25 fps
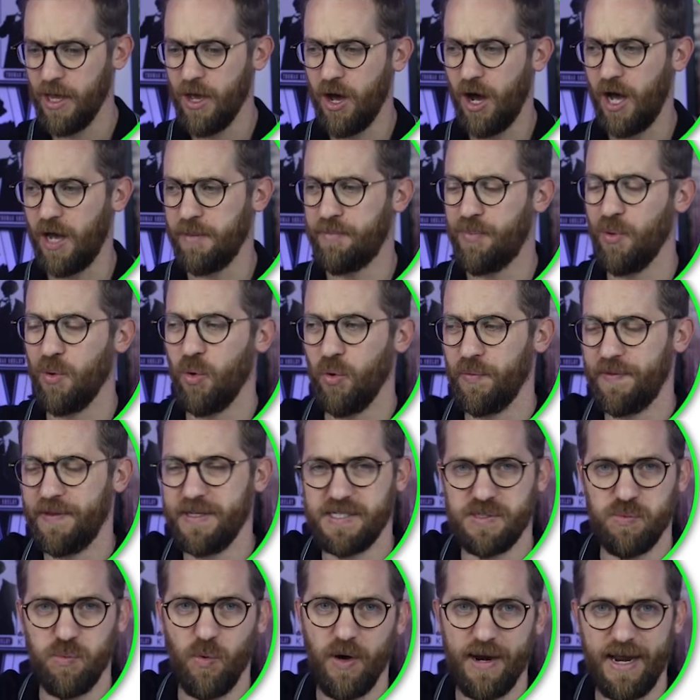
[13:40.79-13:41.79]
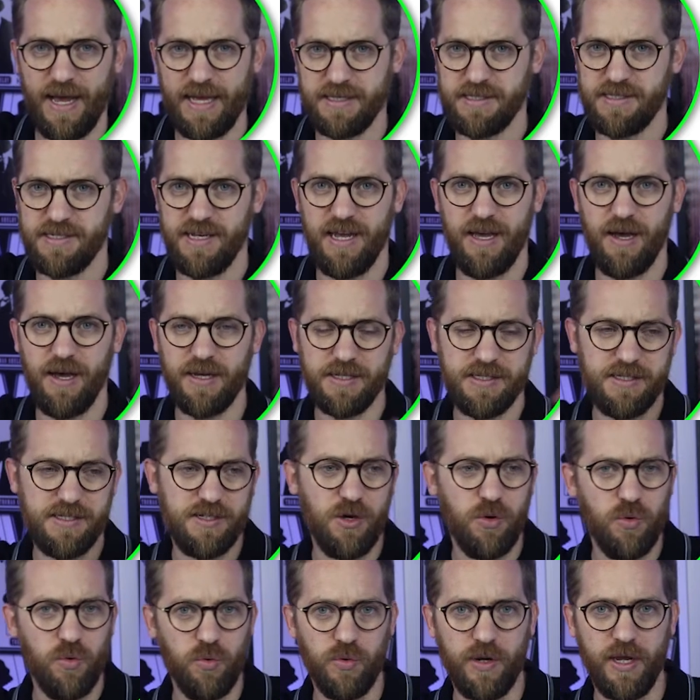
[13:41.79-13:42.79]
I bought this one asset, I
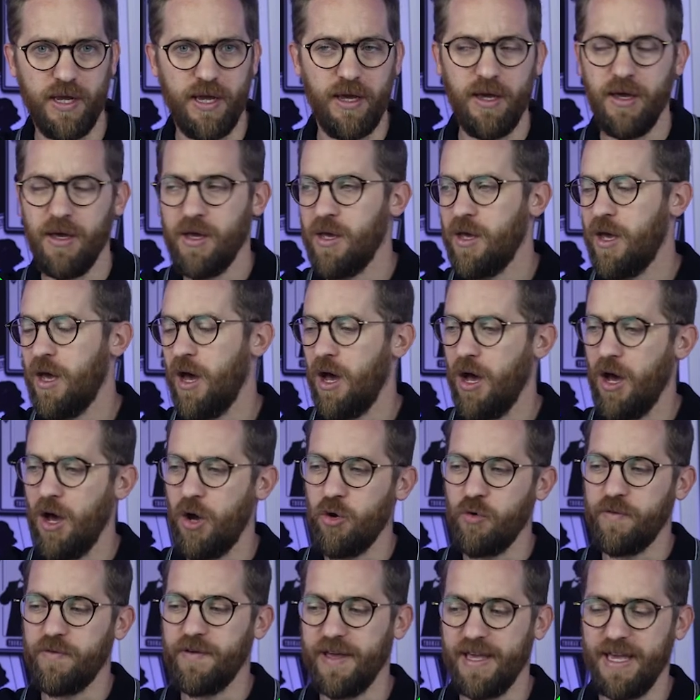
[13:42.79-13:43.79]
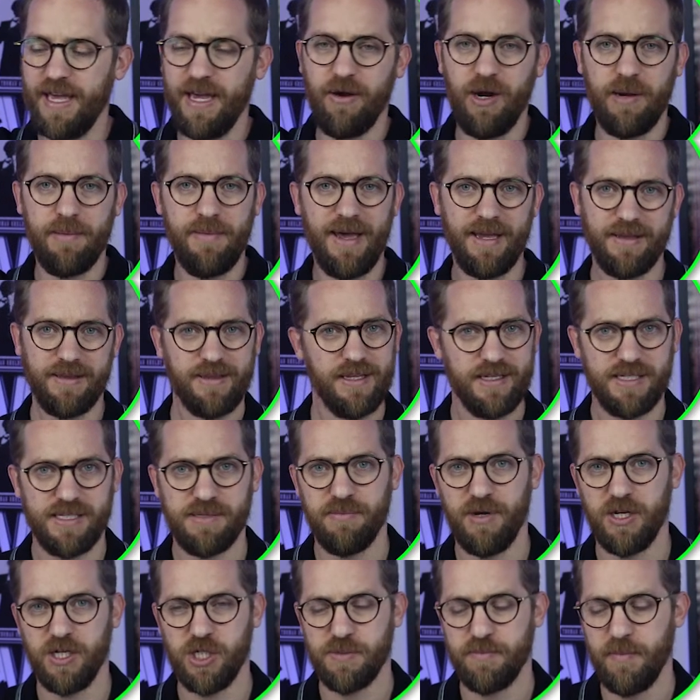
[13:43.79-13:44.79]
sold it, over here I made this
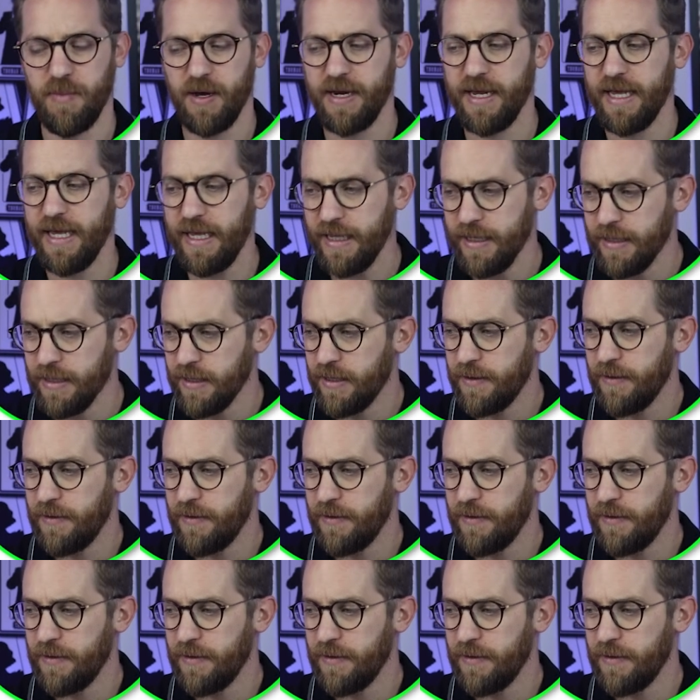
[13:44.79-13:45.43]
much money.